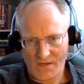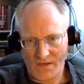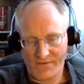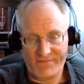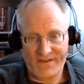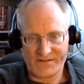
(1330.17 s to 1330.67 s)

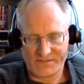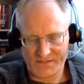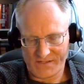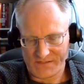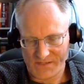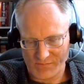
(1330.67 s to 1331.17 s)
event,
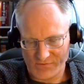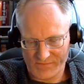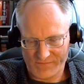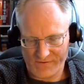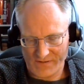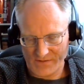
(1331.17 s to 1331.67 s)
type
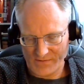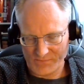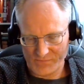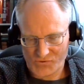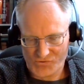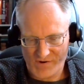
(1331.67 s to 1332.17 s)
of
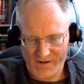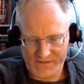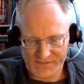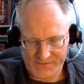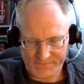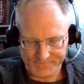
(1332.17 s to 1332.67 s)
trend,